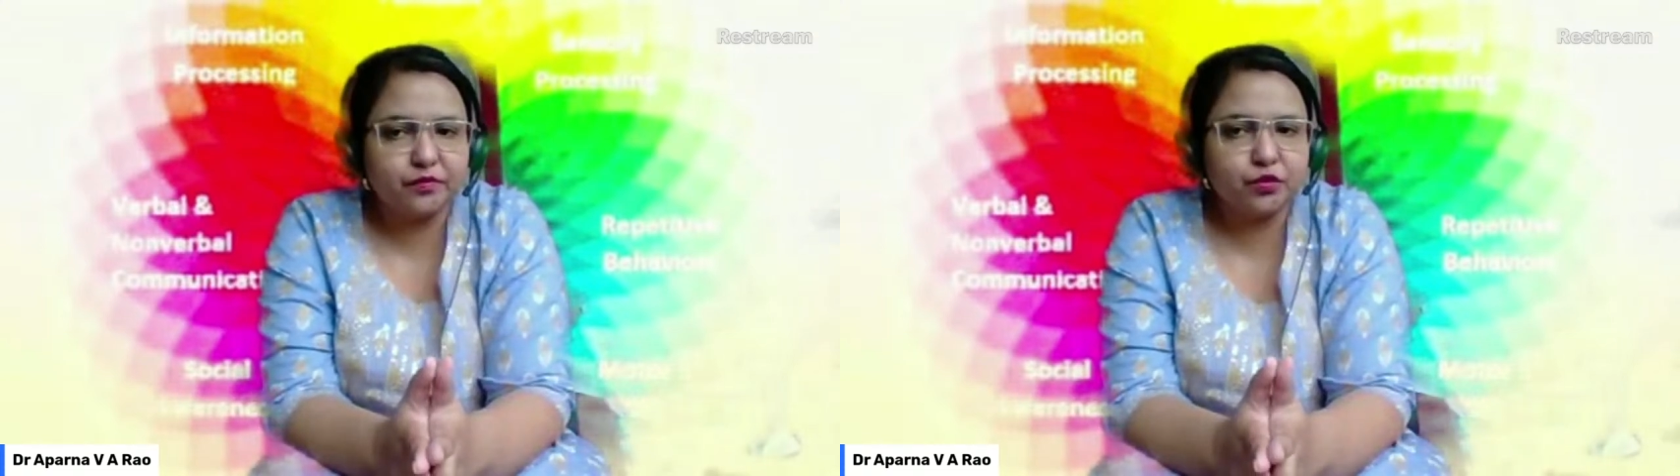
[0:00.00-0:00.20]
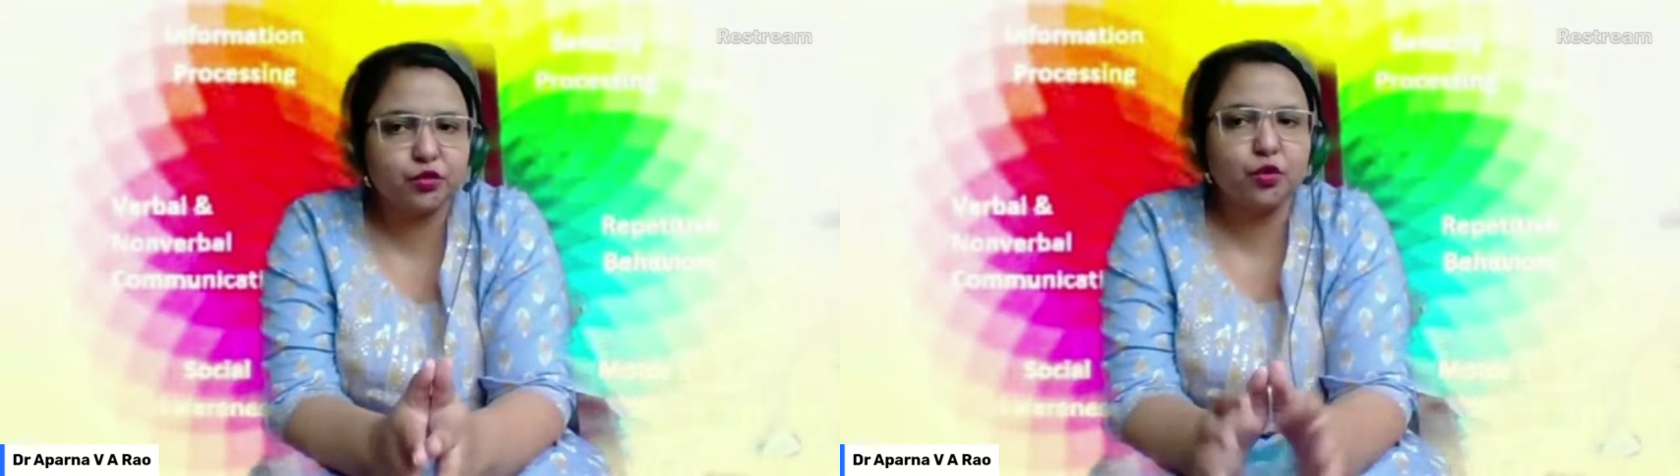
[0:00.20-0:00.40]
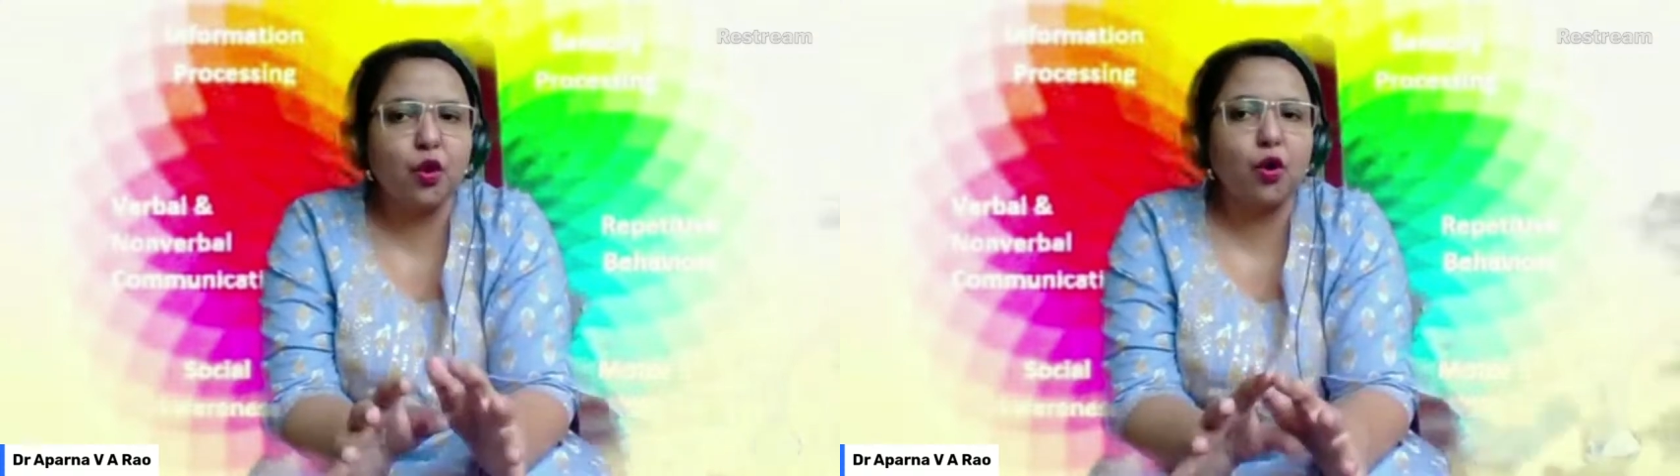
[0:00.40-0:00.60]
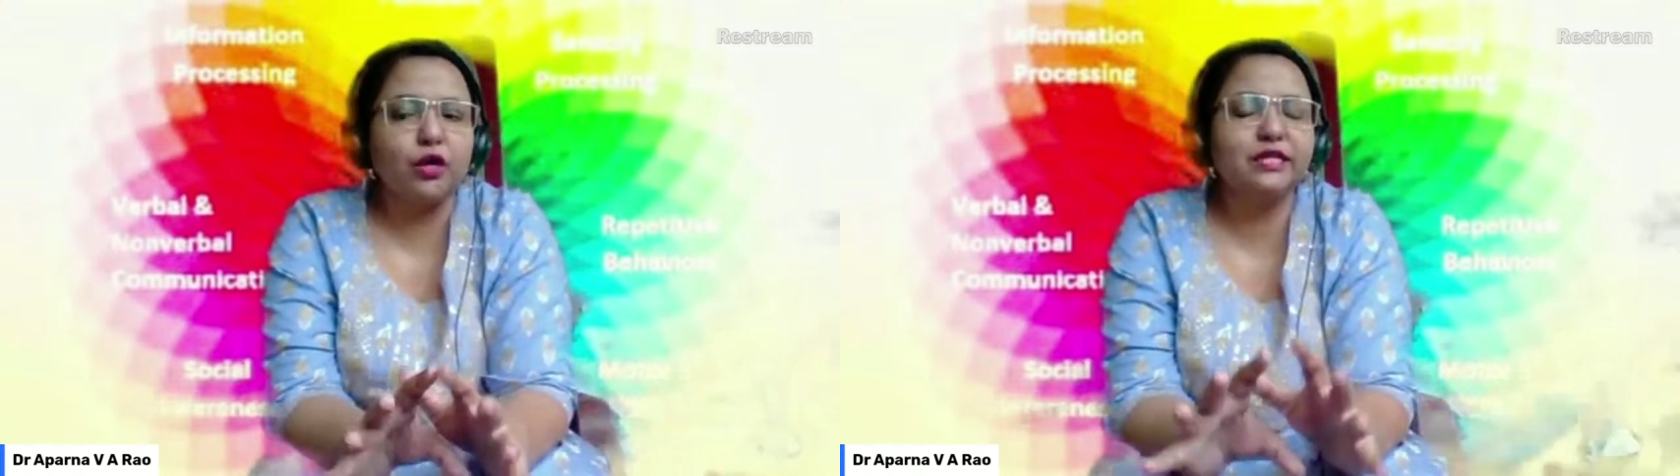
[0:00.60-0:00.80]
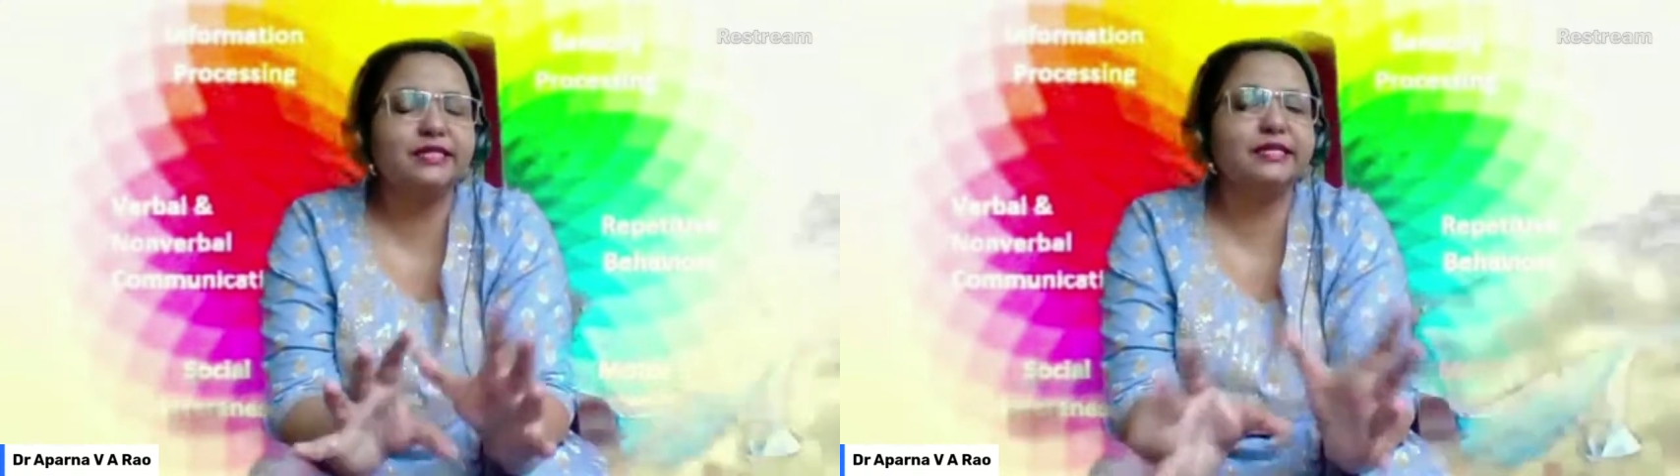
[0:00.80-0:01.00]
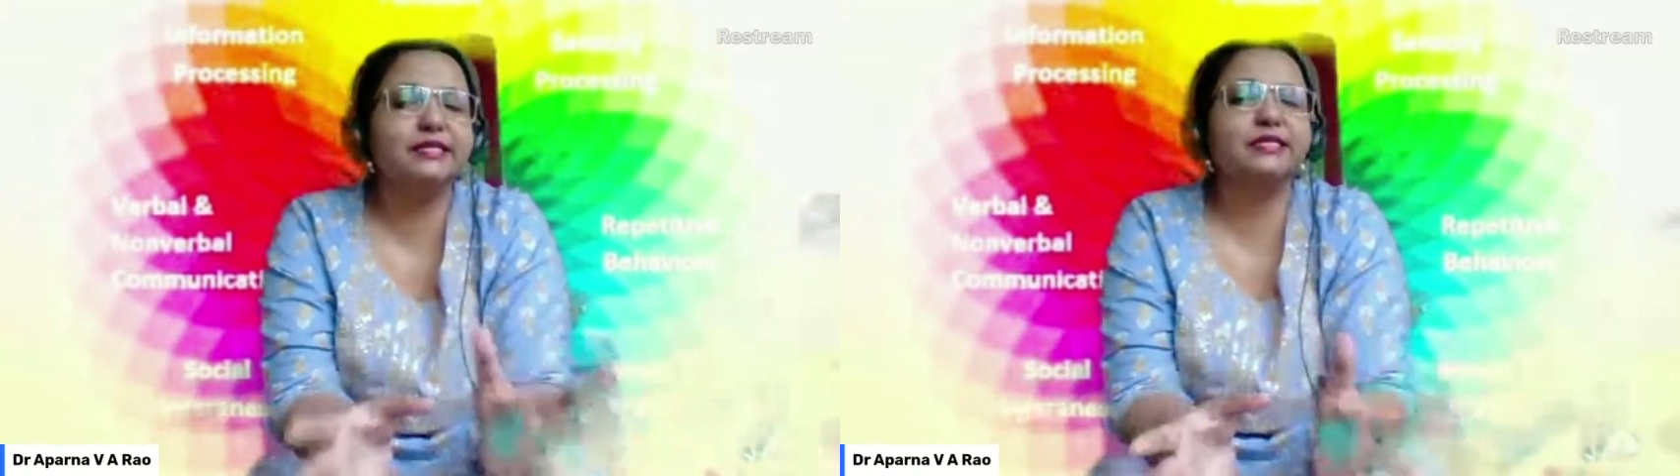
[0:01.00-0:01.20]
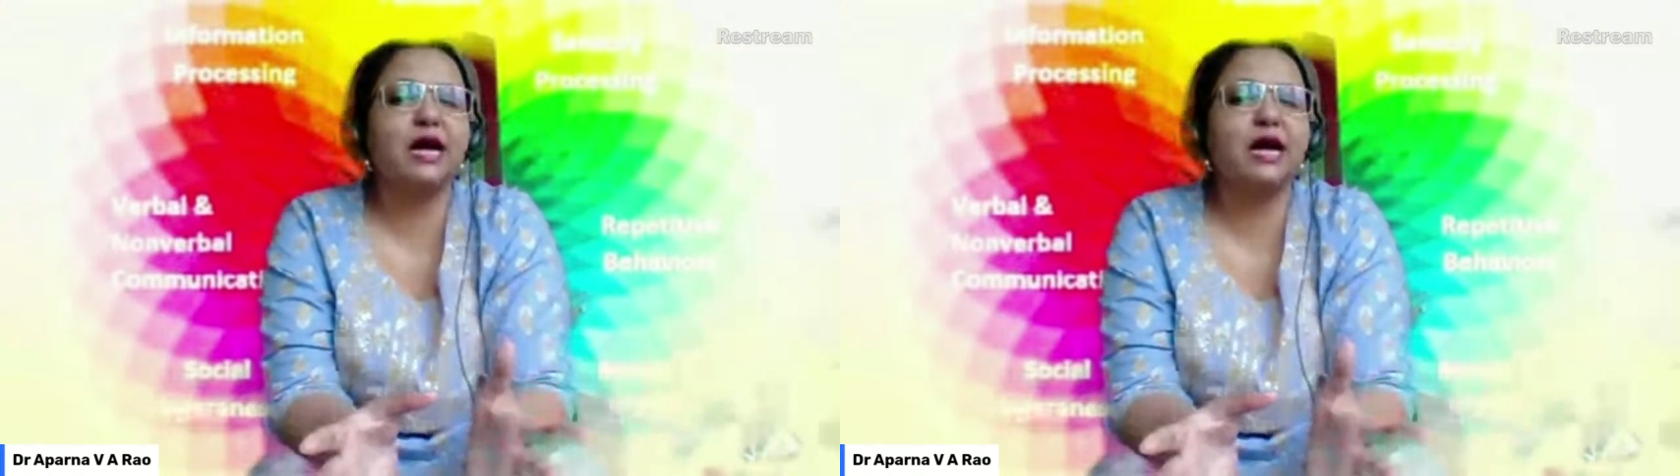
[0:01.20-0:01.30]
So, all this